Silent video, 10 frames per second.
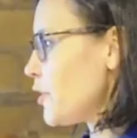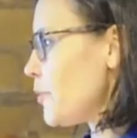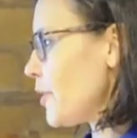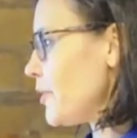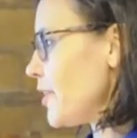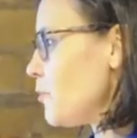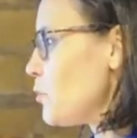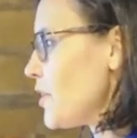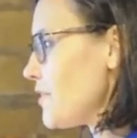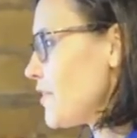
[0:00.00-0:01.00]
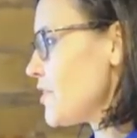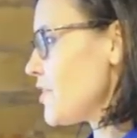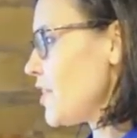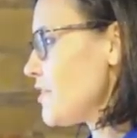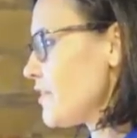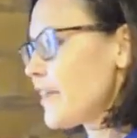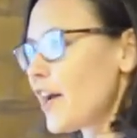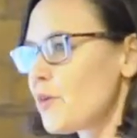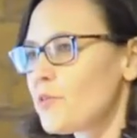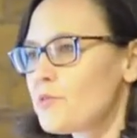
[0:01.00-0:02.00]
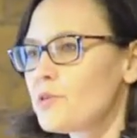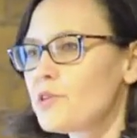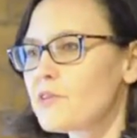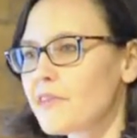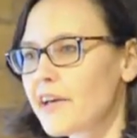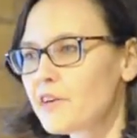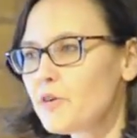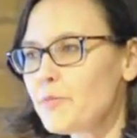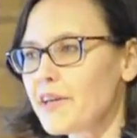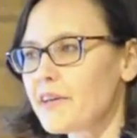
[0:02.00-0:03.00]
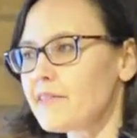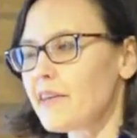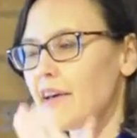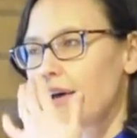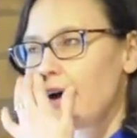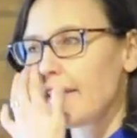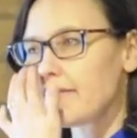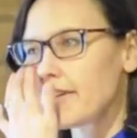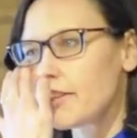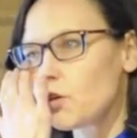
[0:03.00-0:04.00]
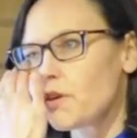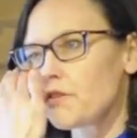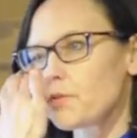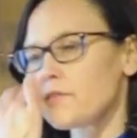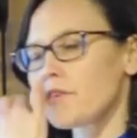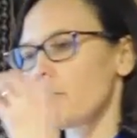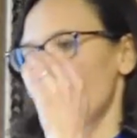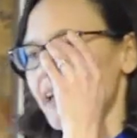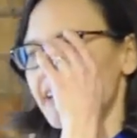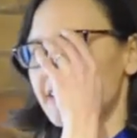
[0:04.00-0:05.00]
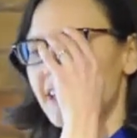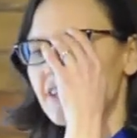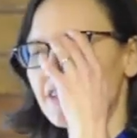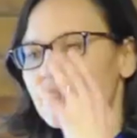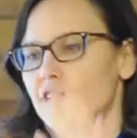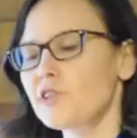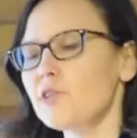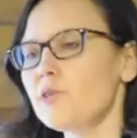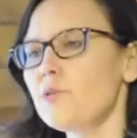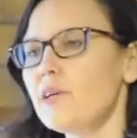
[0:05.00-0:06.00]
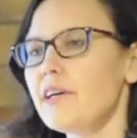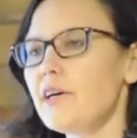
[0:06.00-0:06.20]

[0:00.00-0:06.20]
about embracing the changes that happen through your cycle, because I think that once we start paying attention to